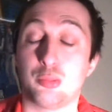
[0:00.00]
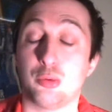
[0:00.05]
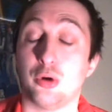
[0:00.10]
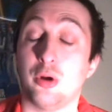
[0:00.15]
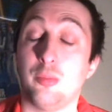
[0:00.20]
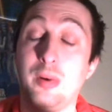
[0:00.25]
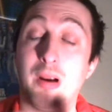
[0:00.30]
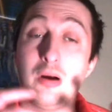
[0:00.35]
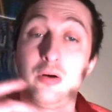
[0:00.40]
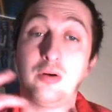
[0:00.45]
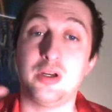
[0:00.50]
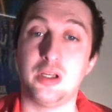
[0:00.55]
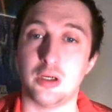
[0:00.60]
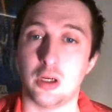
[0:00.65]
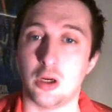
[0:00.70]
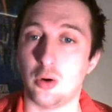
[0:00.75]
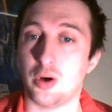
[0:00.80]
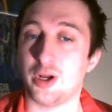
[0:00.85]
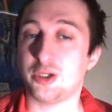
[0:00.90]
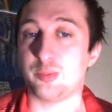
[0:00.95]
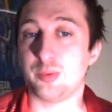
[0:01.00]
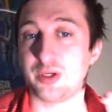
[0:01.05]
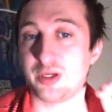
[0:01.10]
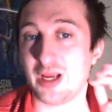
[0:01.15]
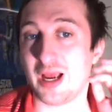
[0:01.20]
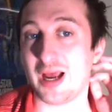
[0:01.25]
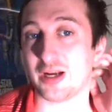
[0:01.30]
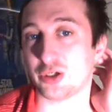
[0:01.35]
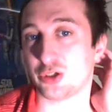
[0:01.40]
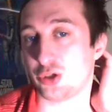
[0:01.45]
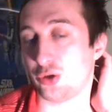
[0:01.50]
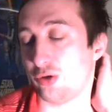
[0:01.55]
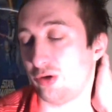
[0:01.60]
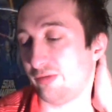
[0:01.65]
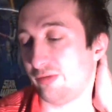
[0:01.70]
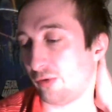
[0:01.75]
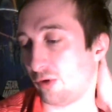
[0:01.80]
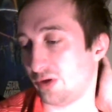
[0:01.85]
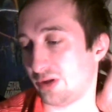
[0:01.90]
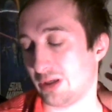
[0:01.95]
But apparently, no, it had to be cash,
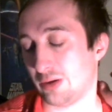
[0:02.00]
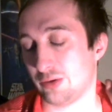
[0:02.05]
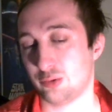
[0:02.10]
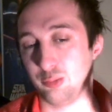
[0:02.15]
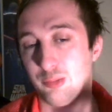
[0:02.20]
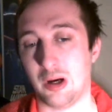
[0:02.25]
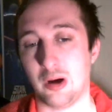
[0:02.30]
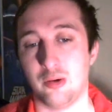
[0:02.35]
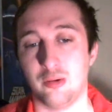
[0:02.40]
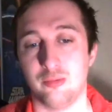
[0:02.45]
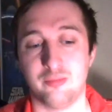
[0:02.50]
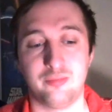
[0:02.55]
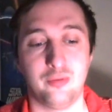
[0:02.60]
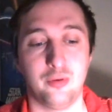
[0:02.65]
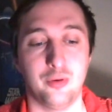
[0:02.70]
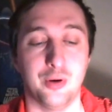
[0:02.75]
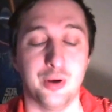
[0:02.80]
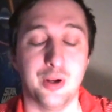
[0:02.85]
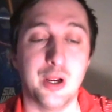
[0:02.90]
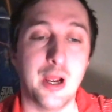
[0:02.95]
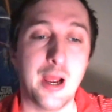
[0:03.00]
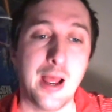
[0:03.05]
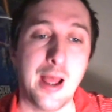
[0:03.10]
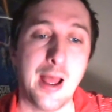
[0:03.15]
£240,000 up front.